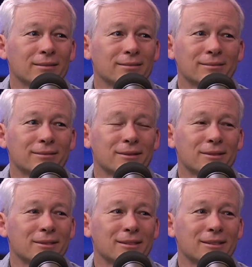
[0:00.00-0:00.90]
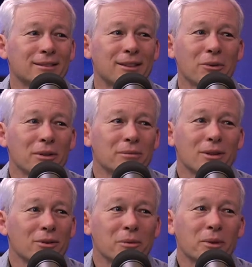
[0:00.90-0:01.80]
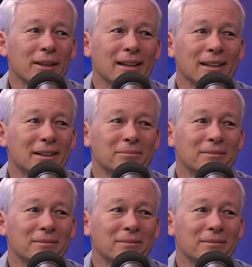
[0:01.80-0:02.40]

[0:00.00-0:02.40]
Oh my word! Yeah. Don't even don't even bring it up.